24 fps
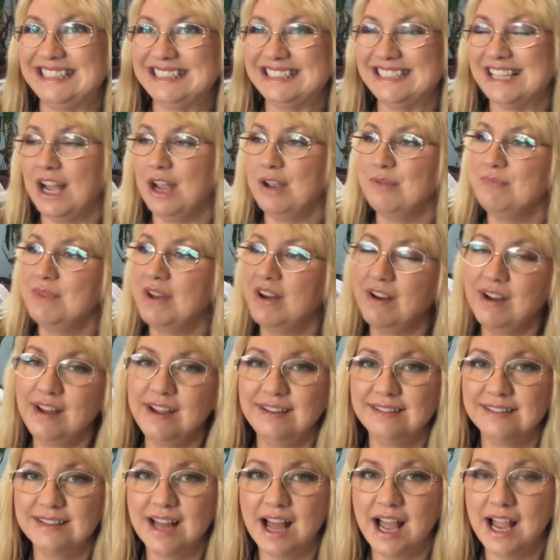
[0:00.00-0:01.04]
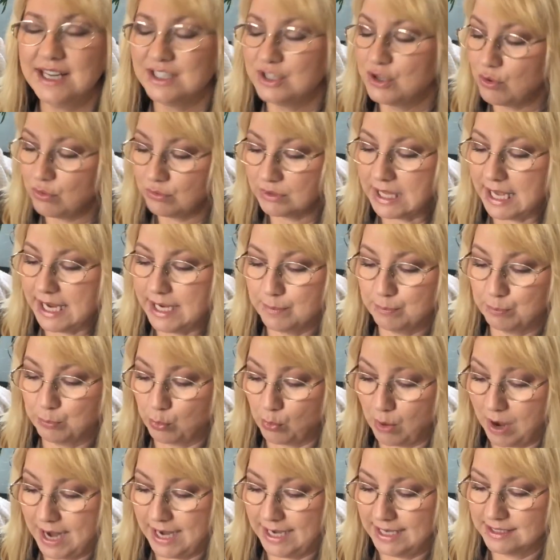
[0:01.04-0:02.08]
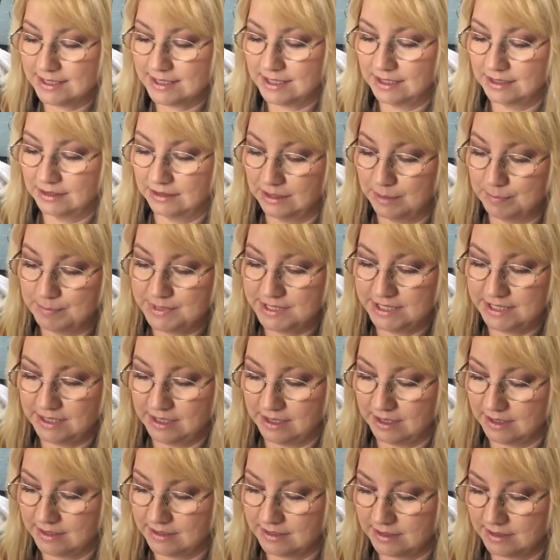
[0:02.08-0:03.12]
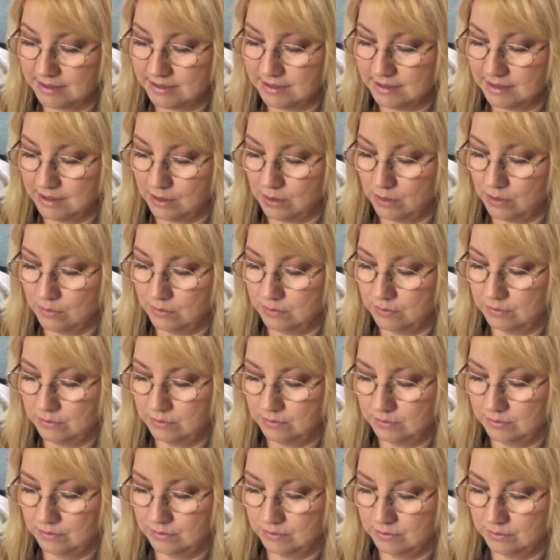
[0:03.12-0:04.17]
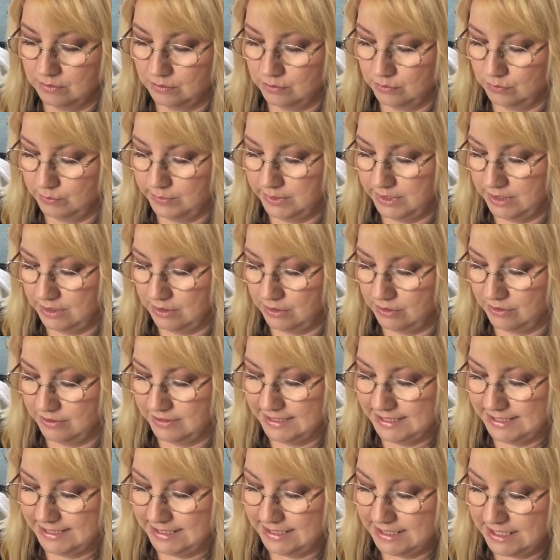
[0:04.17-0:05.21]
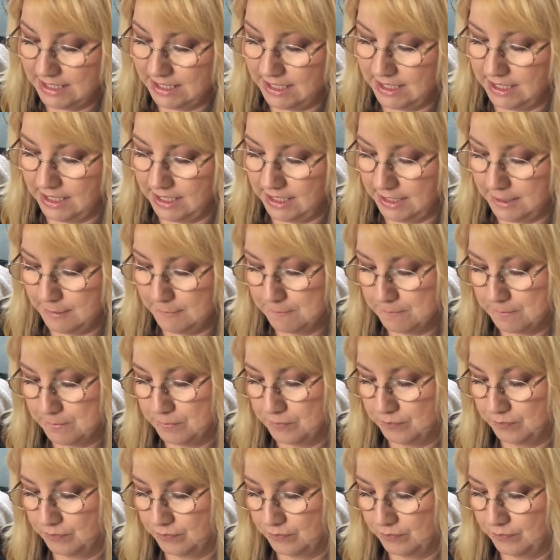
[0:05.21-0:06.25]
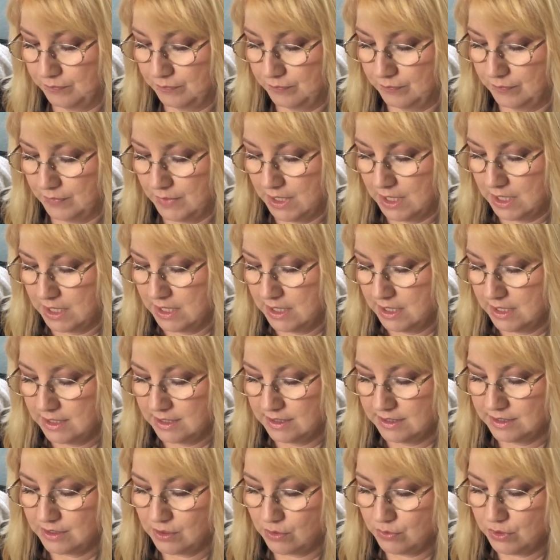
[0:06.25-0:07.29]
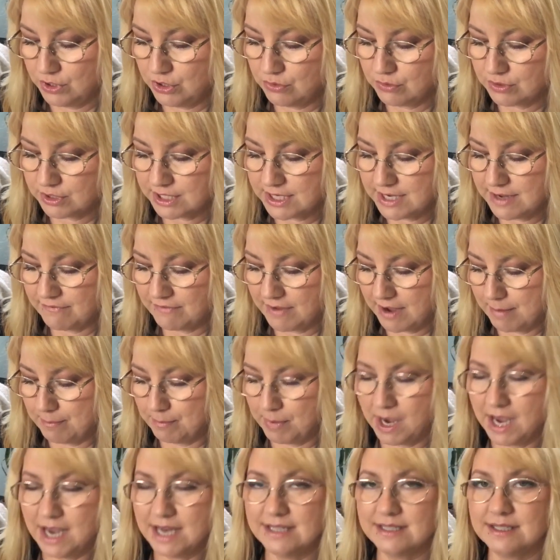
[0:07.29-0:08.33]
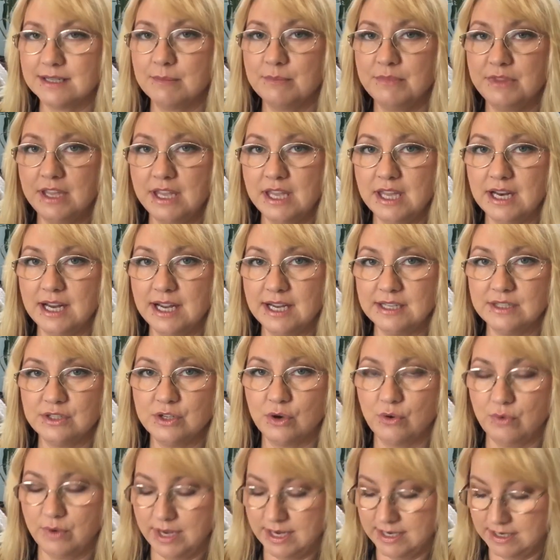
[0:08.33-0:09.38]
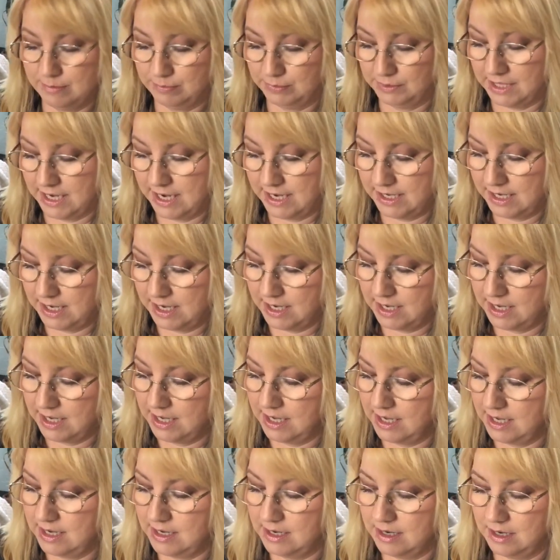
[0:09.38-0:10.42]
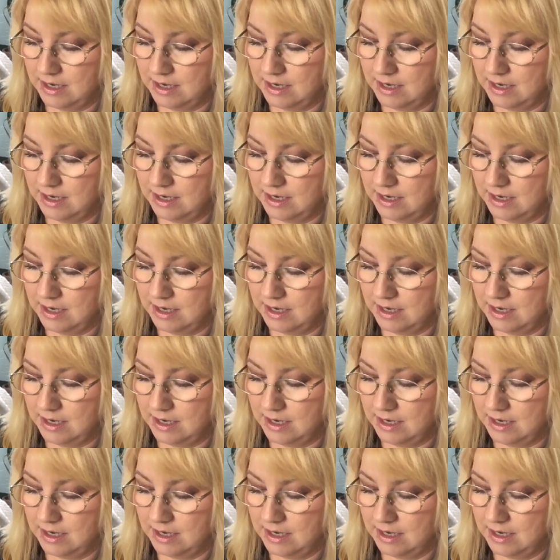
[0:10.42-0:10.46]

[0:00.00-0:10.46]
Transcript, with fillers: I'm not, I don't like bright lipsticks, so we'll see. So usually if I buy something and I don't end up liking it,